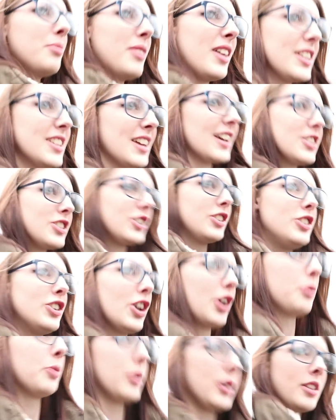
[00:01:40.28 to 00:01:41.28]
There's actually
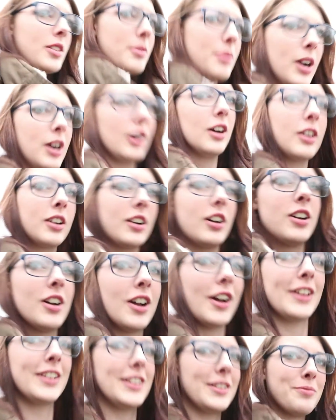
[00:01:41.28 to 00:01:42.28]
no one in the park.
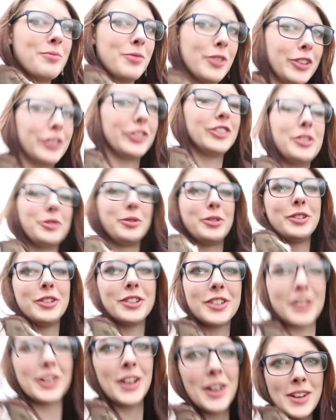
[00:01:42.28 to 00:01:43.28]
I didn't want to
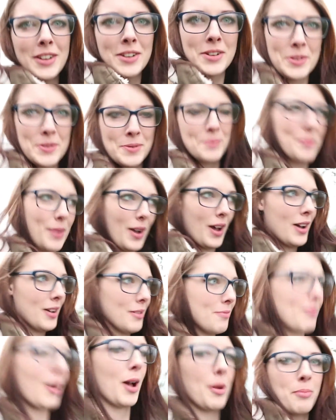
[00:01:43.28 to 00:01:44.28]
walk,
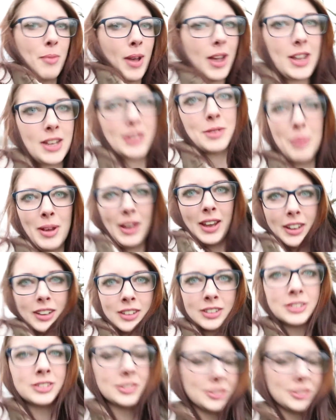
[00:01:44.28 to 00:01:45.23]
but Mum made me.